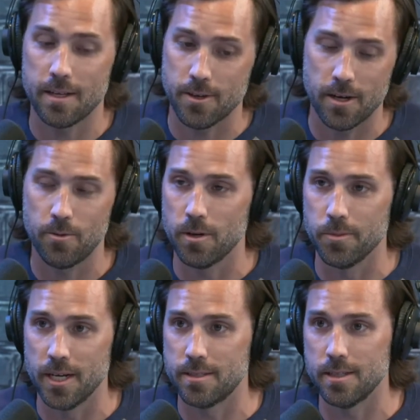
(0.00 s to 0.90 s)
I thought I wanted
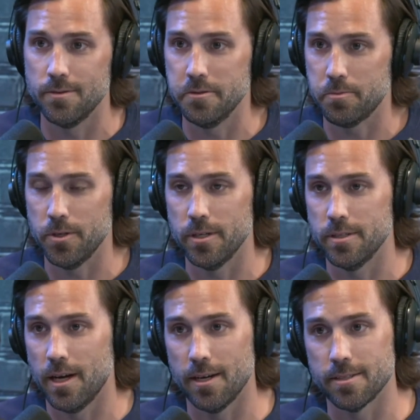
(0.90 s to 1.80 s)
Brad Stevens, but
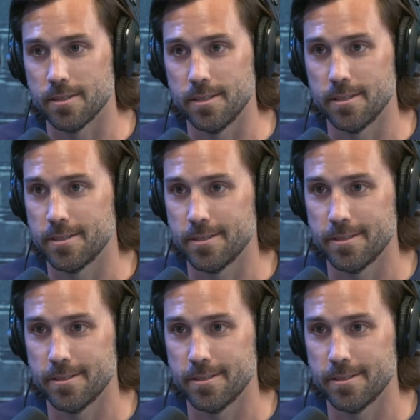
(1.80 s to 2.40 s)
honestly,